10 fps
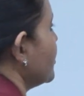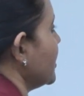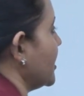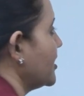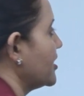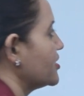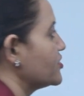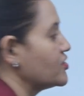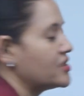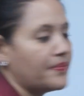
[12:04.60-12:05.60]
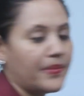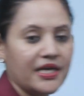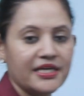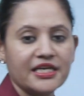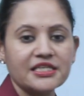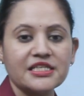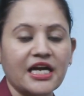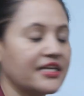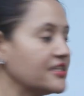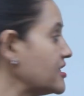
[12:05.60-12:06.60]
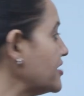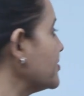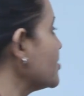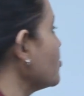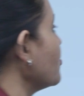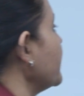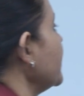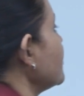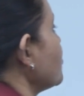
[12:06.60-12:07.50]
T. So simple interest, that is equals to rupees